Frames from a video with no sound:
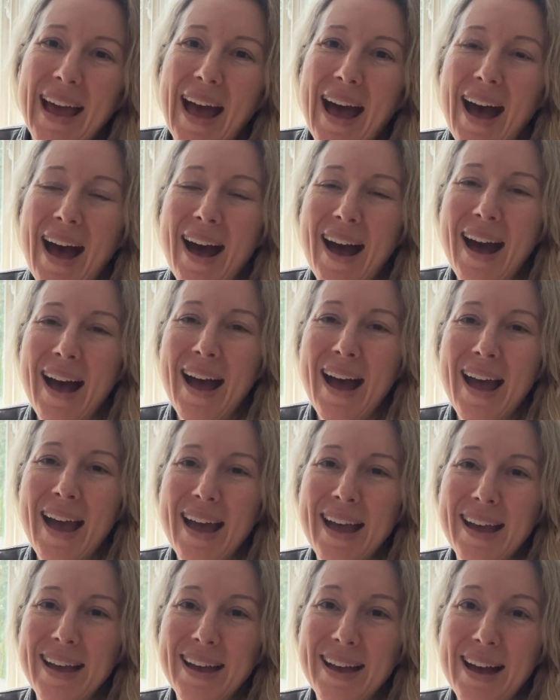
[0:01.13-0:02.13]

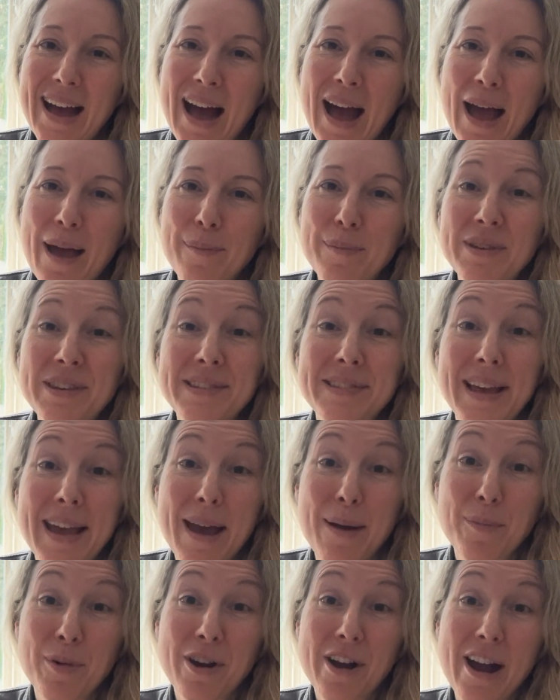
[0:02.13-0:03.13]
Hi, I'm
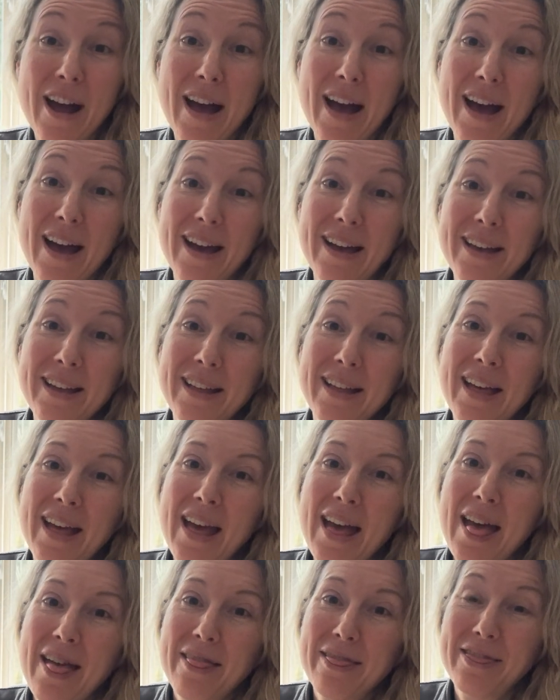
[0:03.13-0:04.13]
Samara,
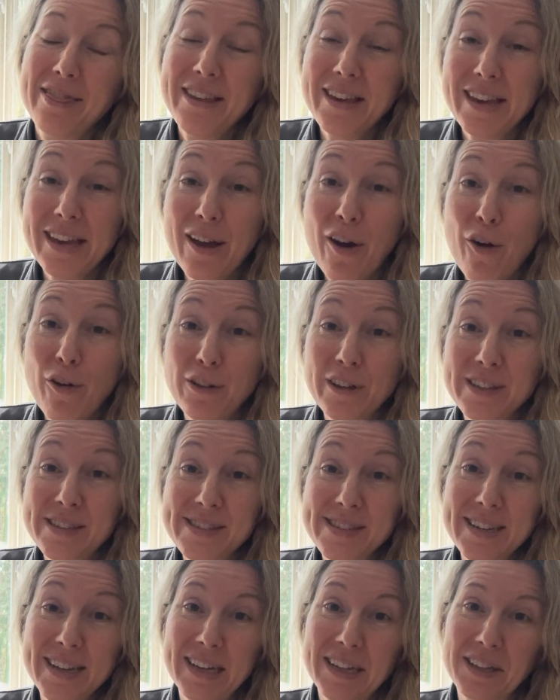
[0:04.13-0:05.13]
the
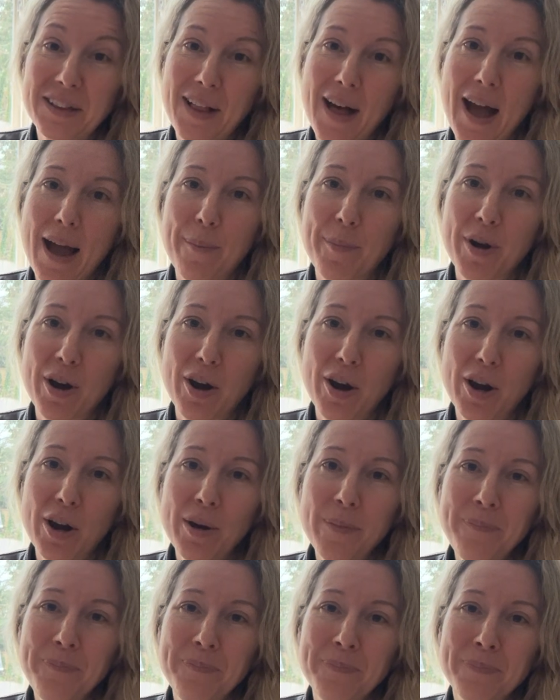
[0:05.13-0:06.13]
holistic
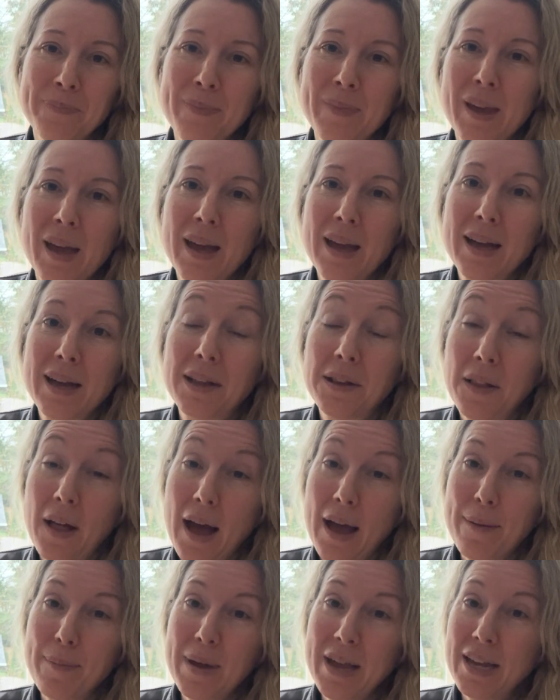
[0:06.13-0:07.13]
climber,
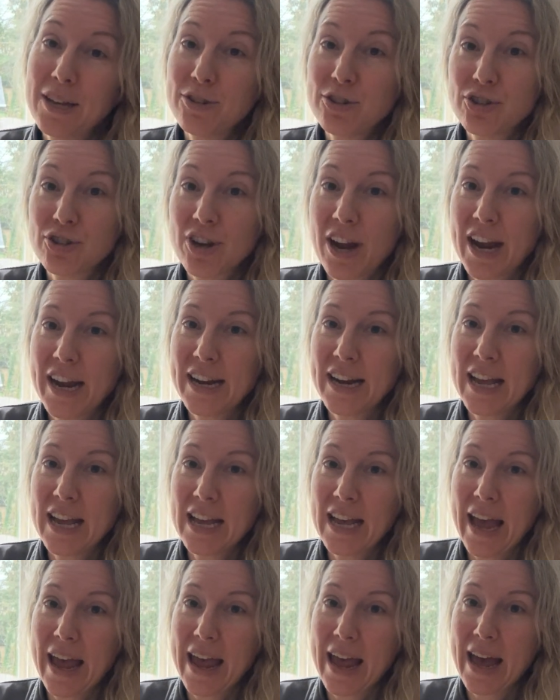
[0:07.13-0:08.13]
climbing
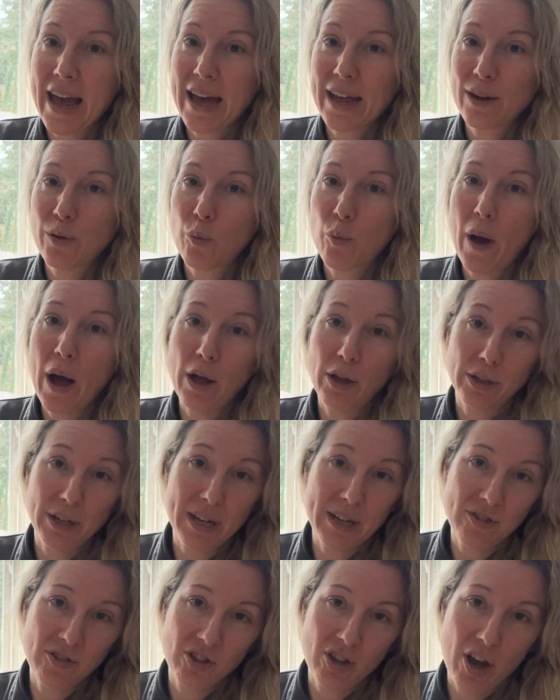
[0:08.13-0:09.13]
training and
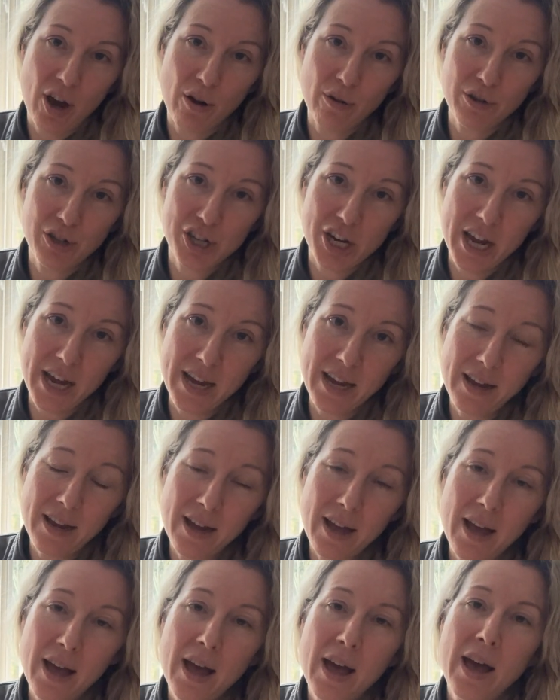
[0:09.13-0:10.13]
wellness coaching.
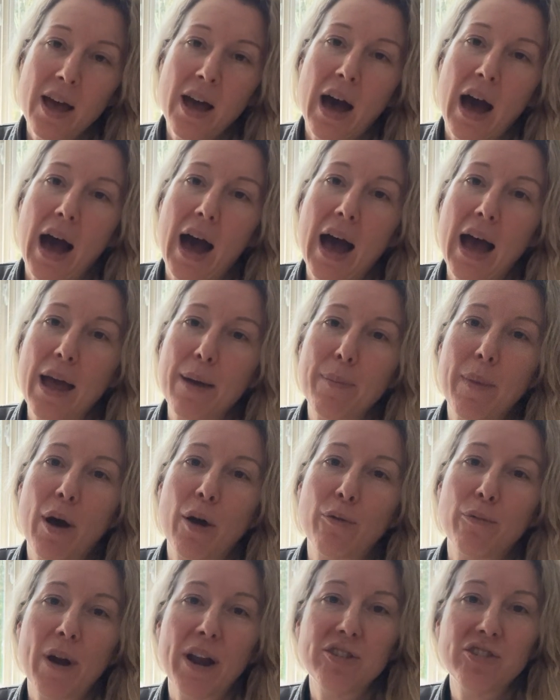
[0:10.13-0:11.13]
I'm a
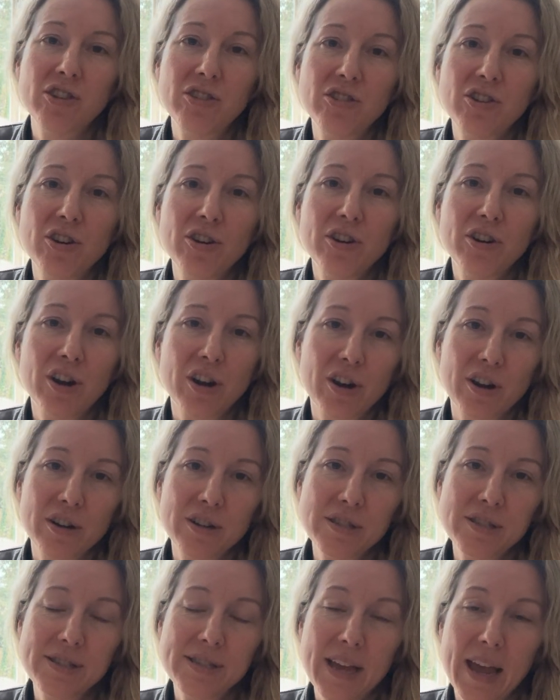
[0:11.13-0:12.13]
registered
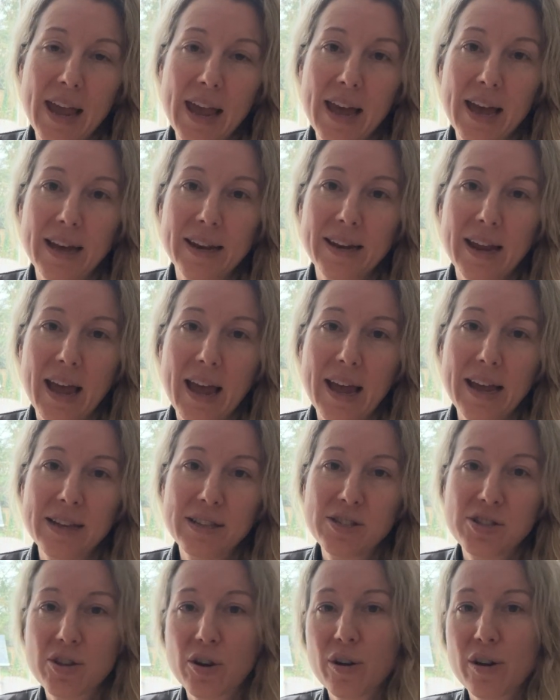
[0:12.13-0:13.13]
nurse and a
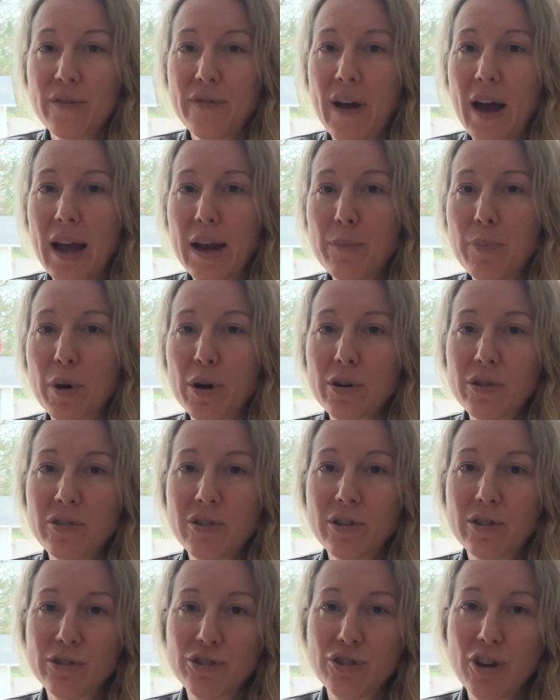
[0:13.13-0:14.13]
certified
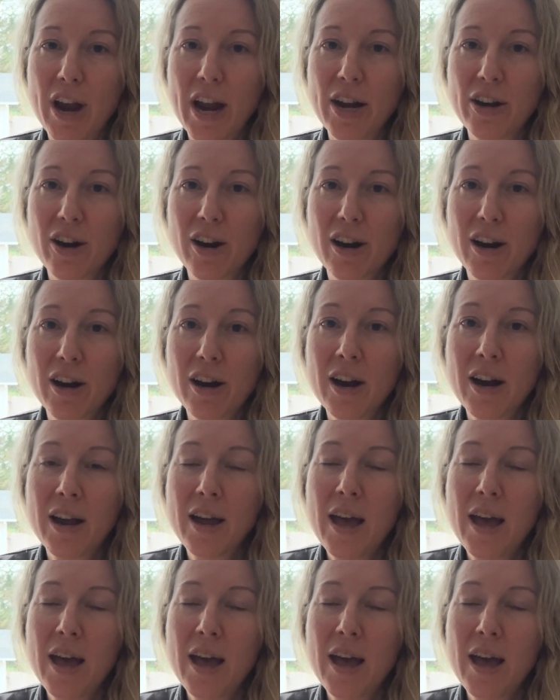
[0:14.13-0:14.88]
personal trainer.